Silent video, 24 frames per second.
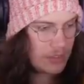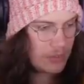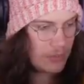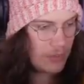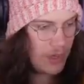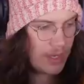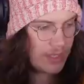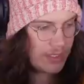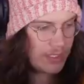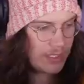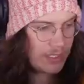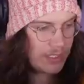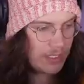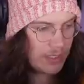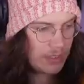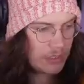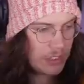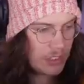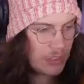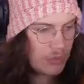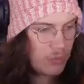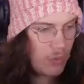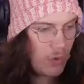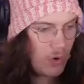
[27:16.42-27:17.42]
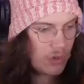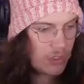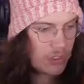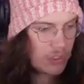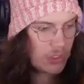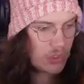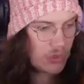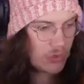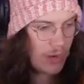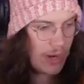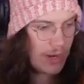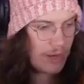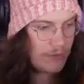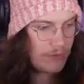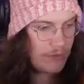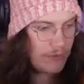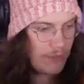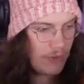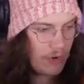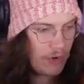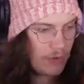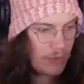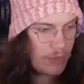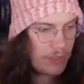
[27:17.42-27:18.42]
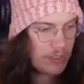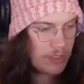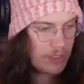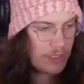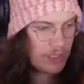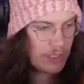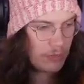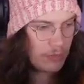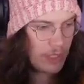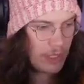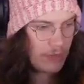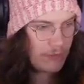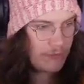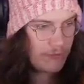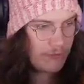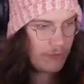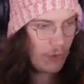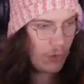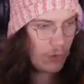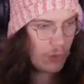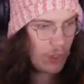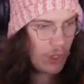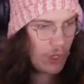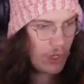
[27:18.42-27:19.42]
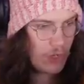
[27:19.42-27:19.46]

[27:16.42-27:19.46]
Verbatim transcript: do I still just walk straight forward? Or will I fall